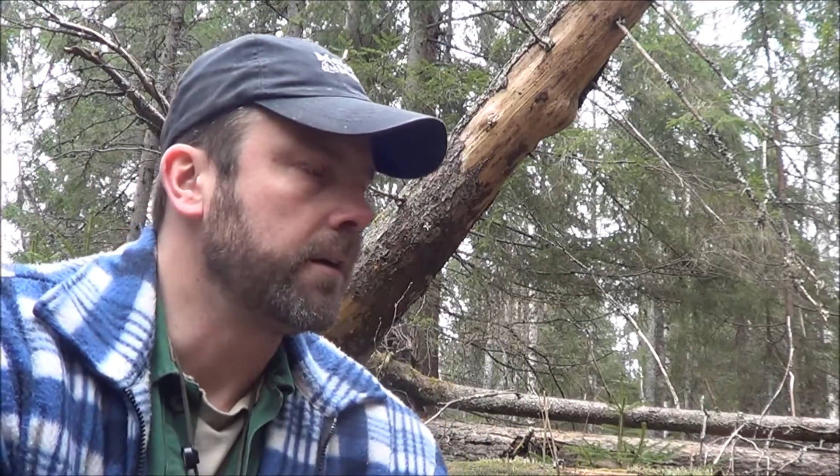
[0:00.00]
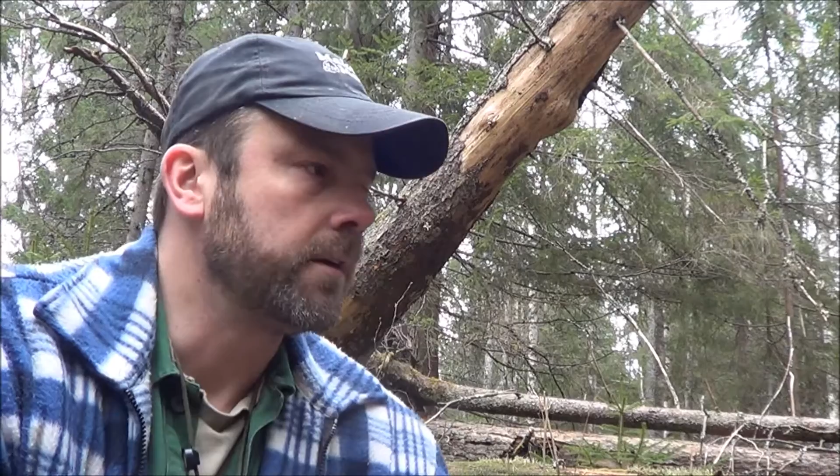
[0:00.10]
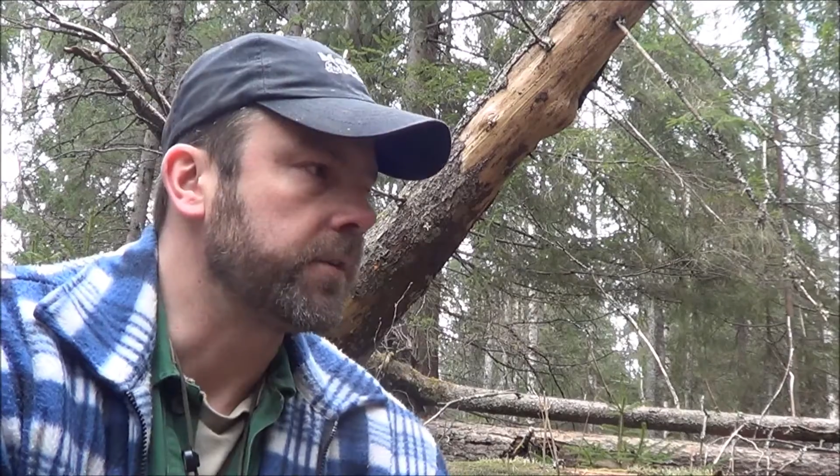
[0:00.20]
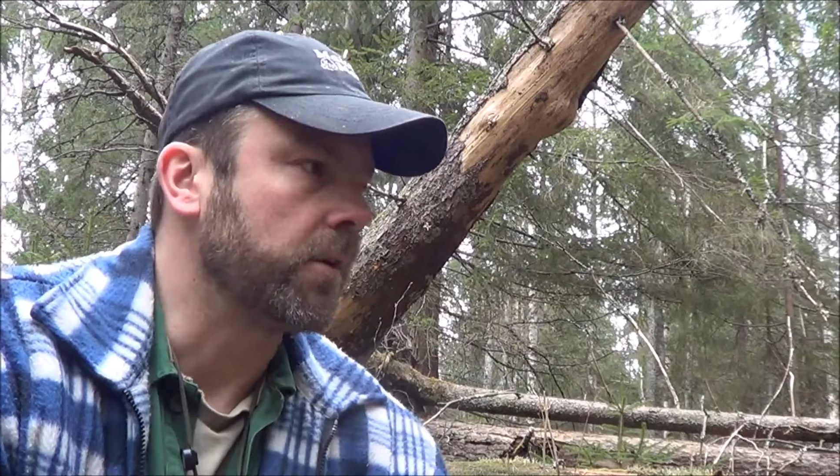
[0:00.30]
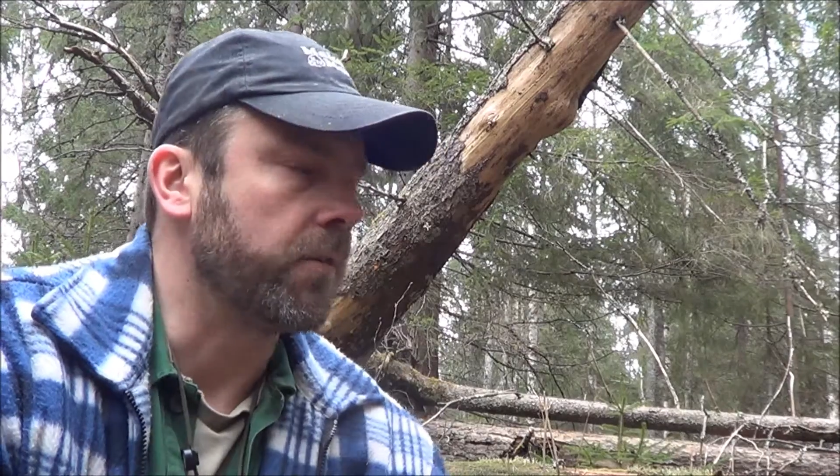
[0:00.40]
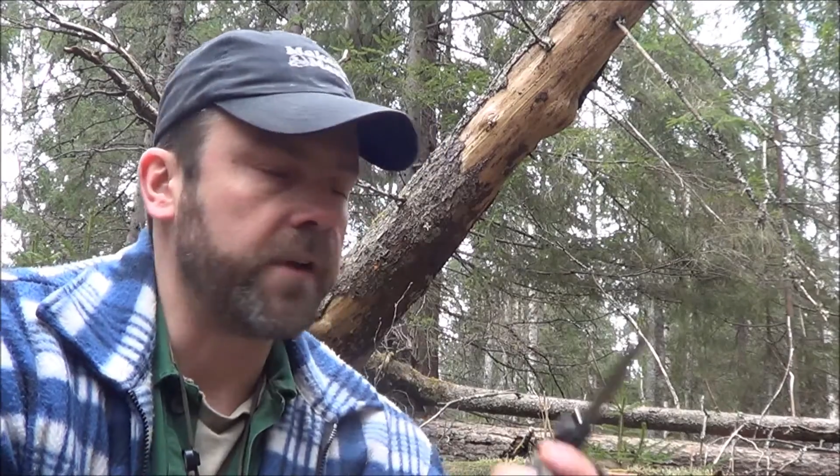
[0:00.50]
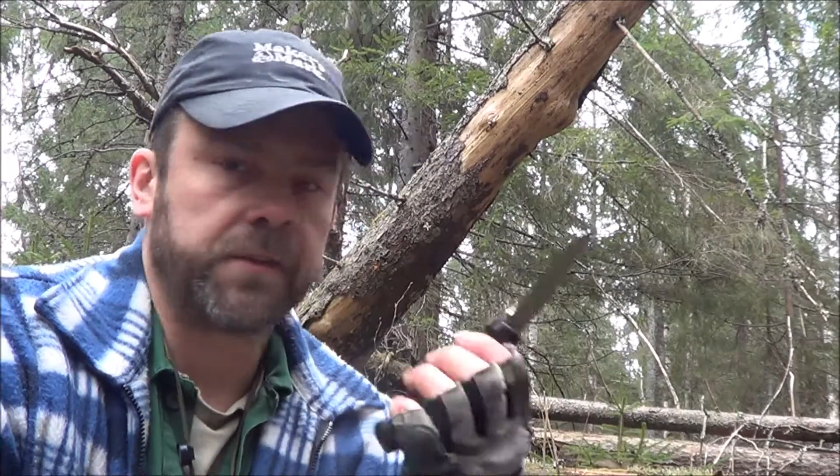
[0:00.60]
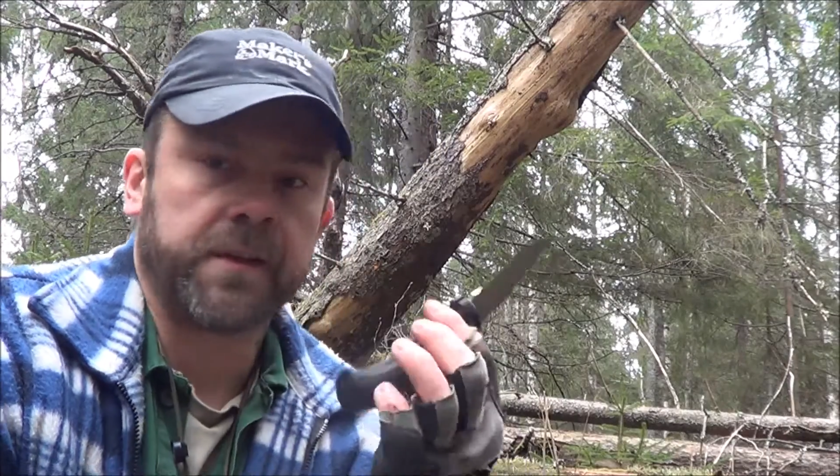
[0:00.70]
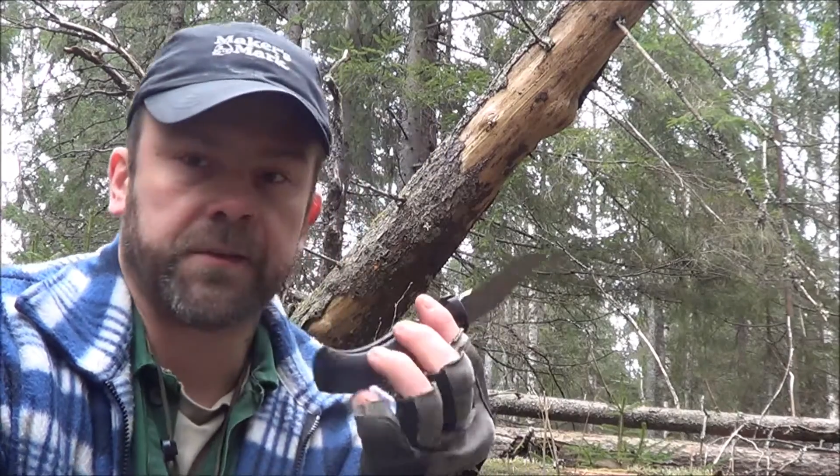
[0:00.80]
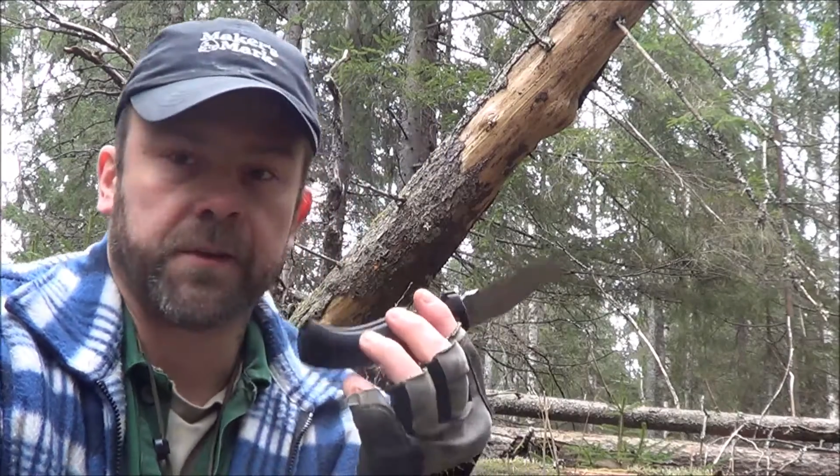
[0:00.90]
So
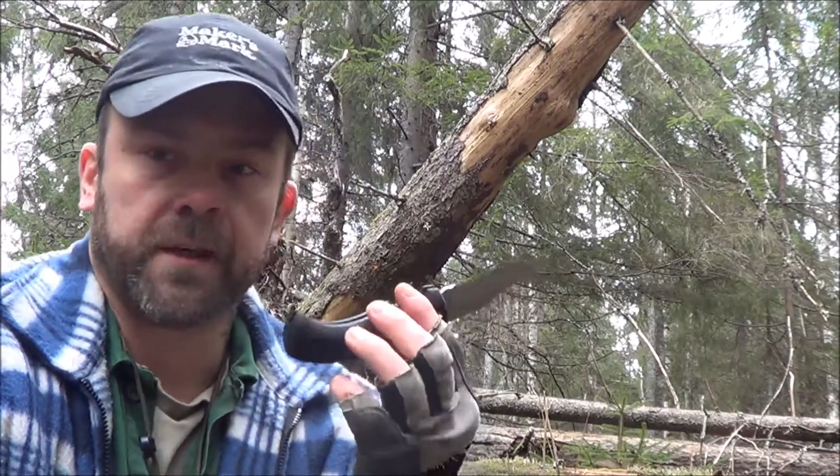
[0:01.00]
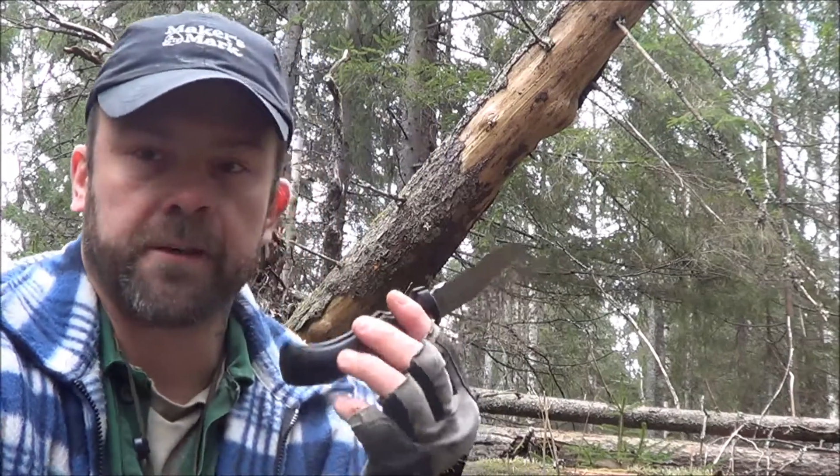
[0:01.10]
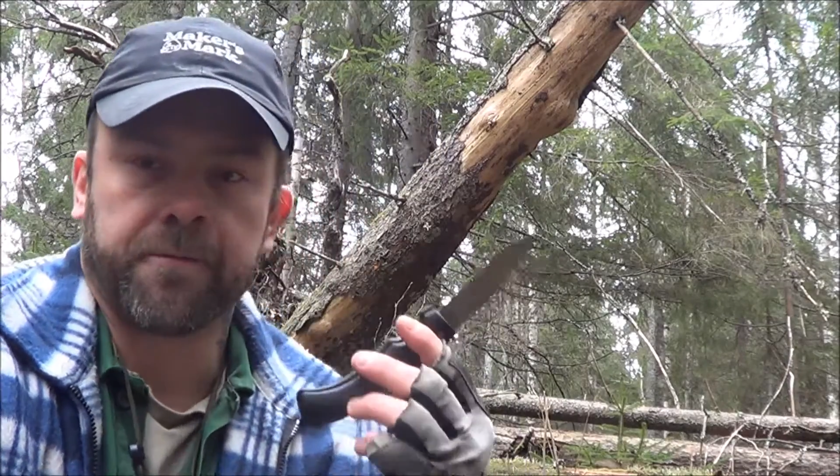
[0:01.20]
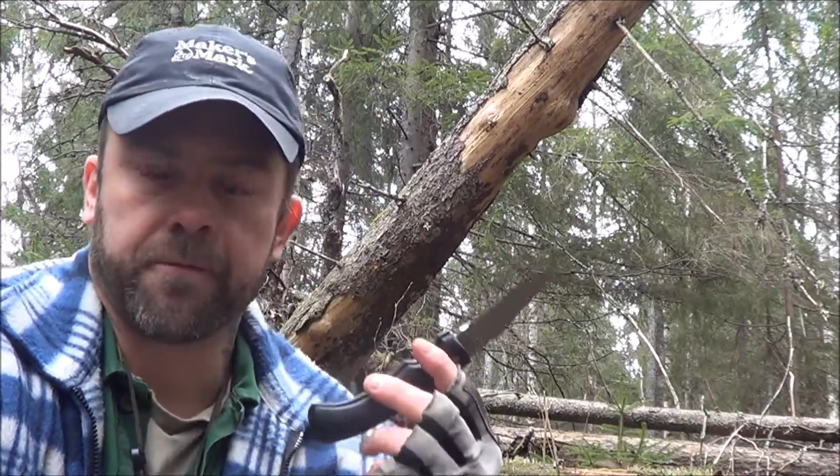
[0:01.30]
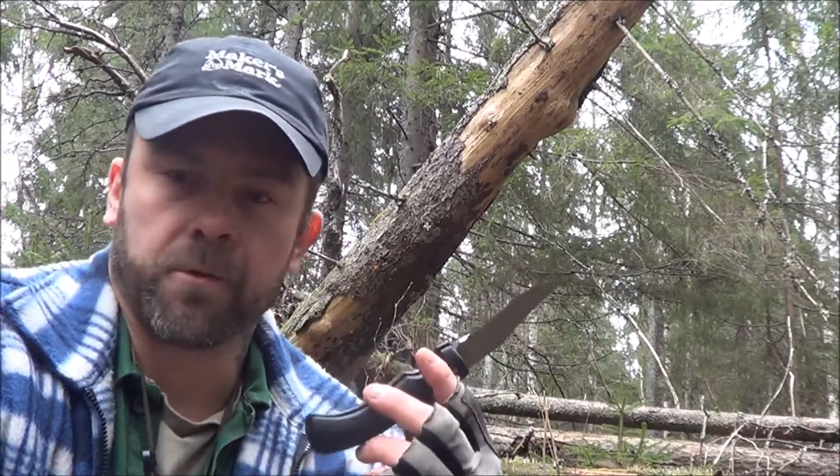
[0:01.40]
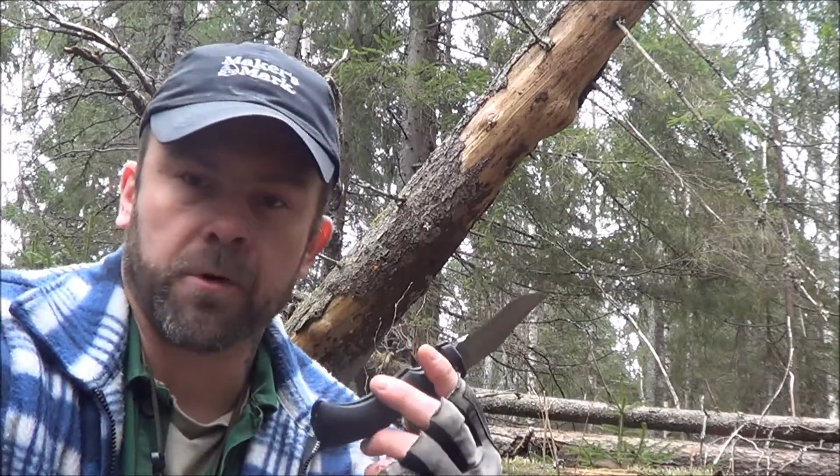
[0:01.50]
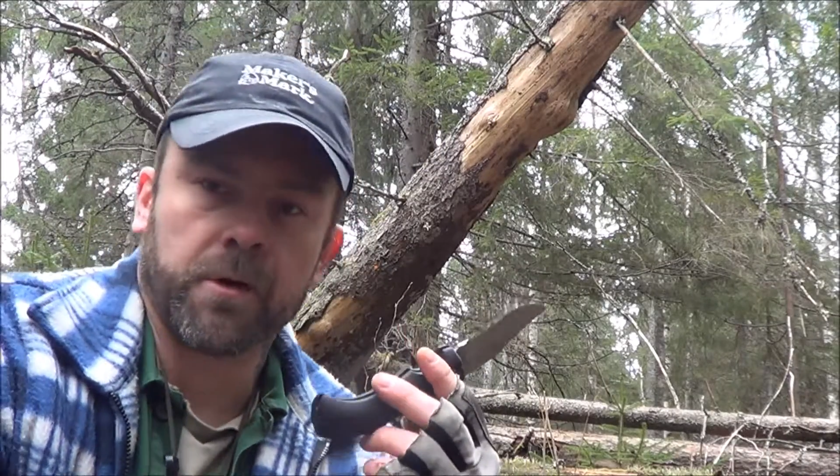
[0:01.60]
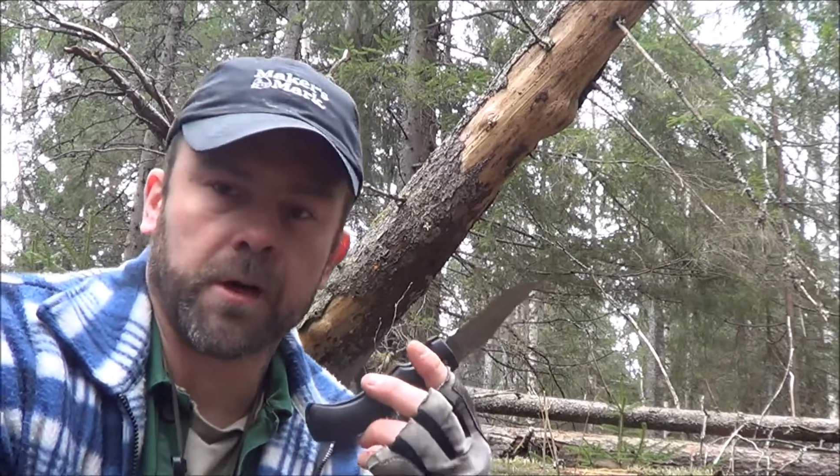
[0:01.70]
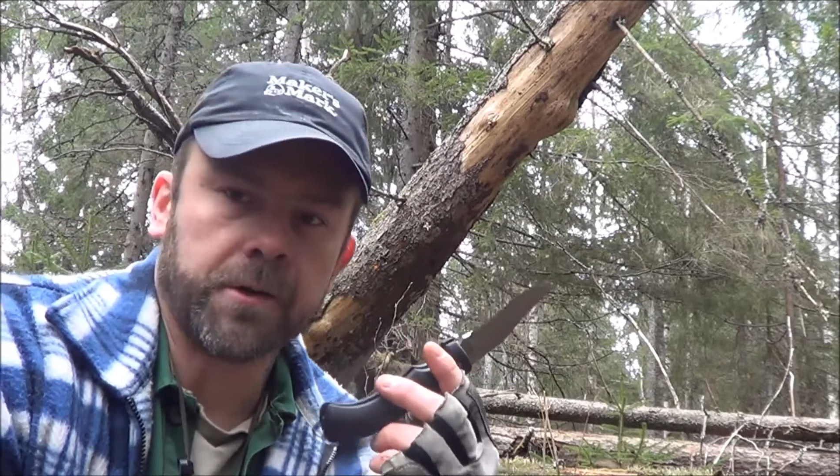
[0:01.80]
this is a knife for